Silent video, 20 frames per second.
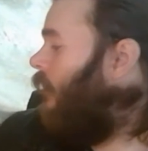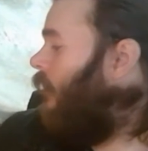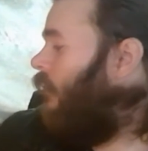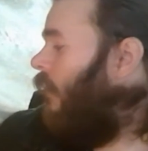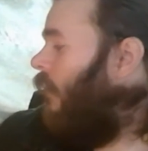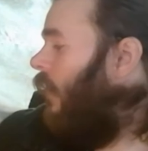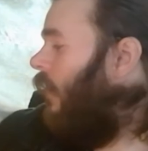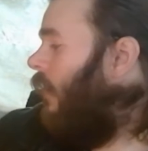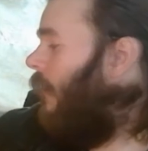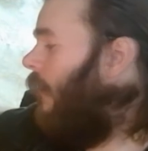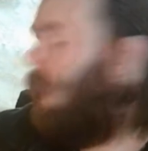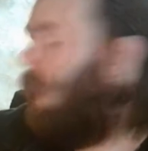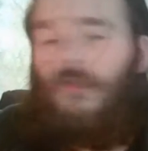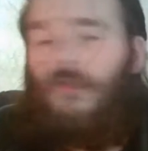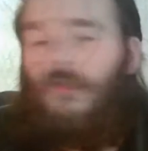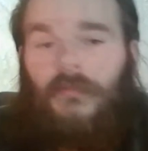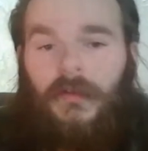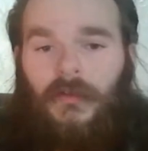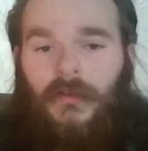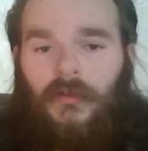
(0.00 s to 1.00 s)
of my collection
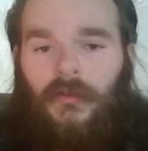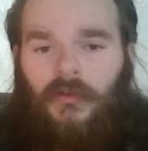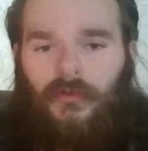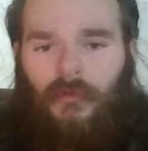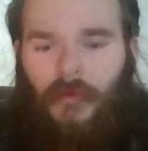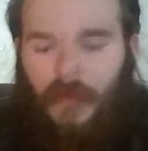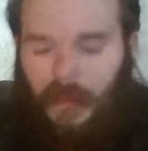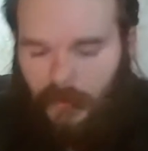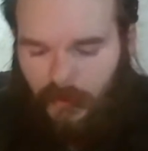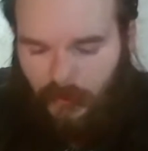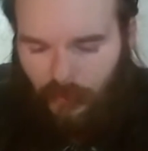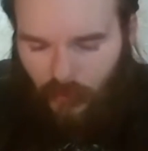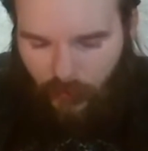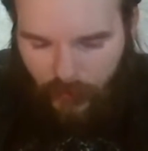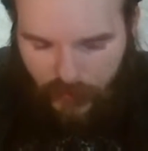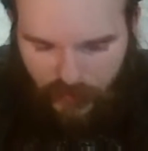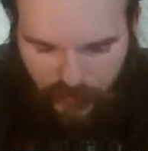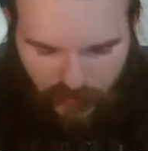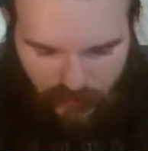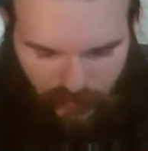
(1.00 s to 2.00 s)
I am moving through
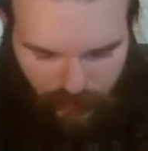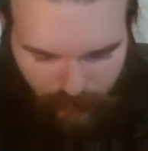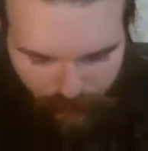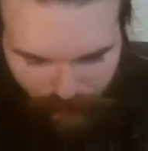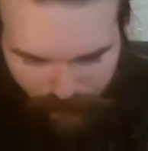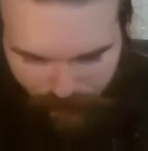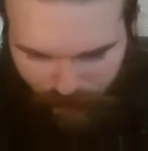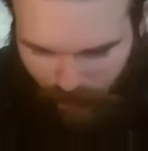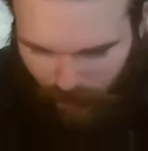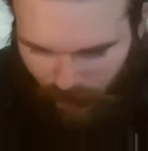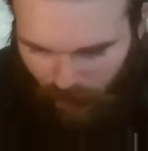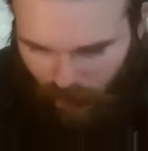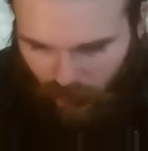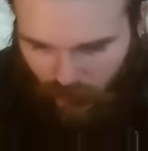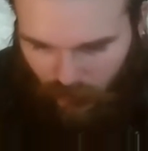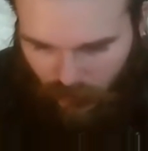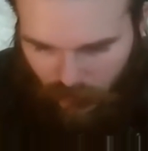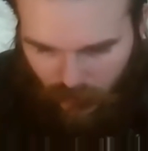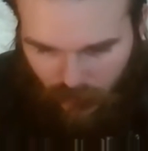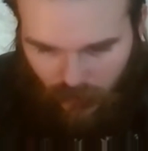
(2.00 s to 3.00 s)
at the moment.
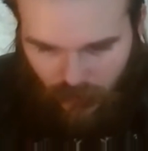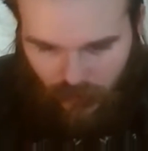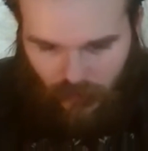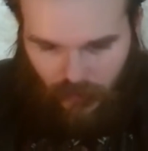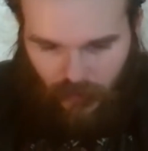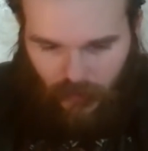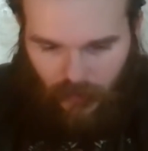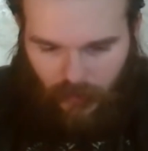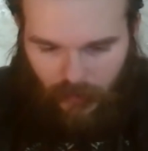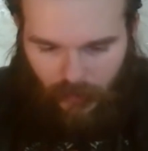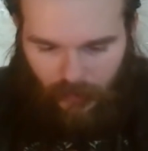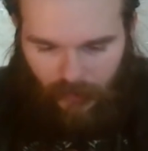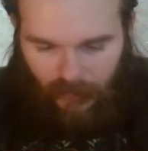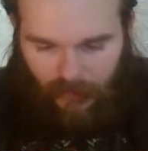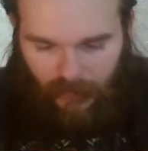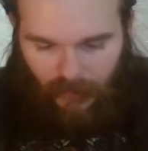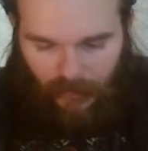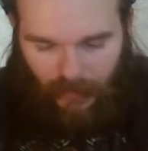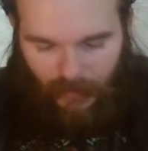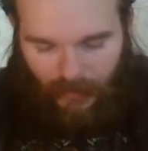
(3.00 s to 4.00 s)

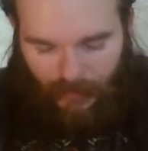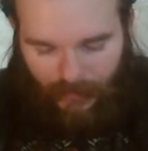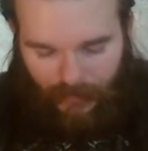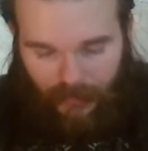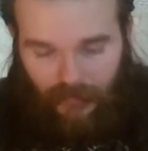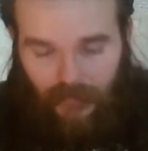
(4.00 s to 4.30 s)
And